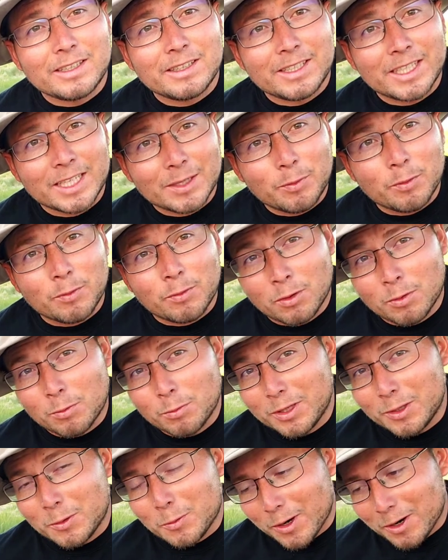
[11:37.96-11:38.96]
did perform
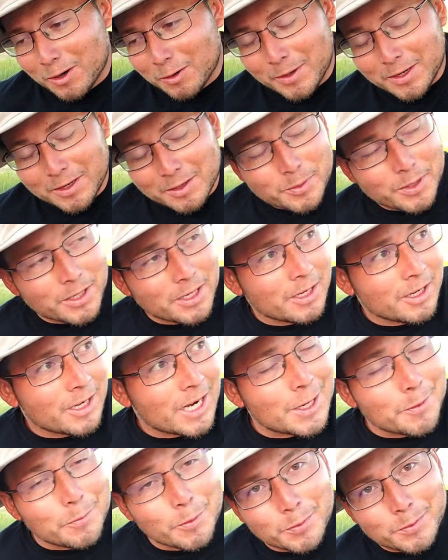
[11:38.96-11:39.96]
really well in my opinion.
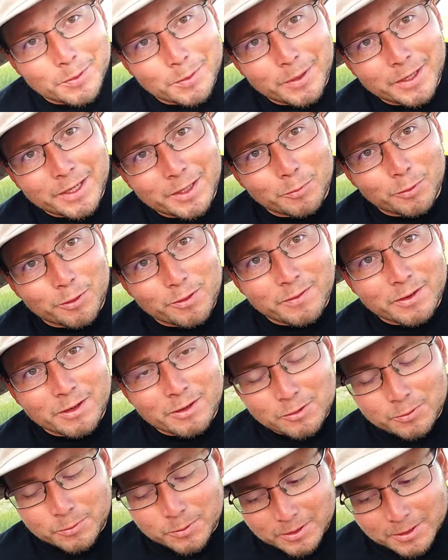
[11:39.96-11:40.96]
I am going to be making more
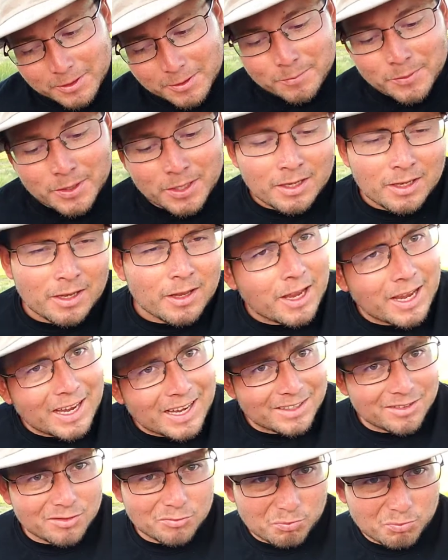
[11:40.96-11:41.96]
videos with them
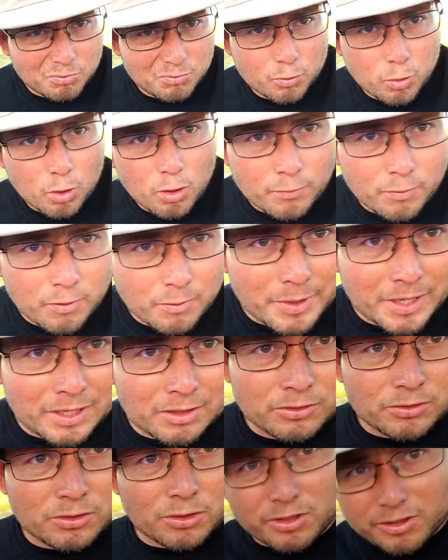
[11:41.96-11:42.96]
at 12 foot
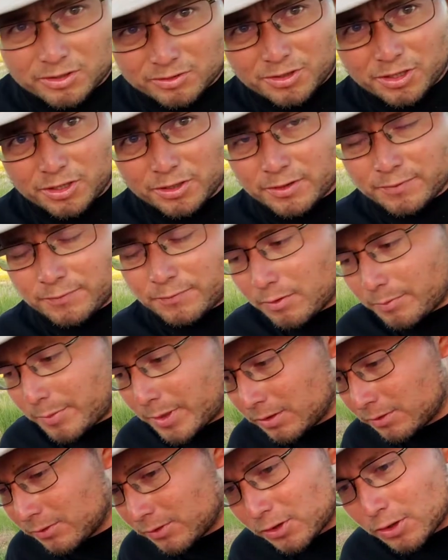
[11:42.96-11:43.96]
pounds or 13 foot
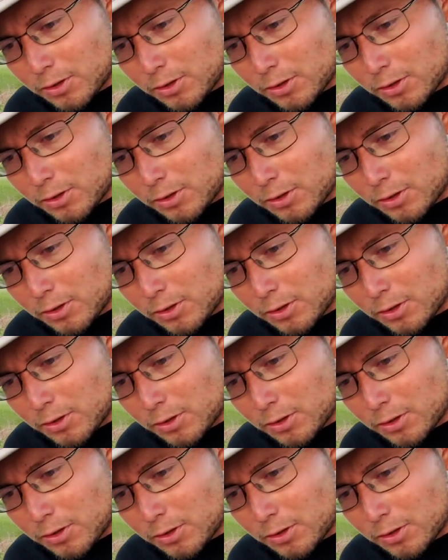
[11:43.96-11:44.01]
pounds.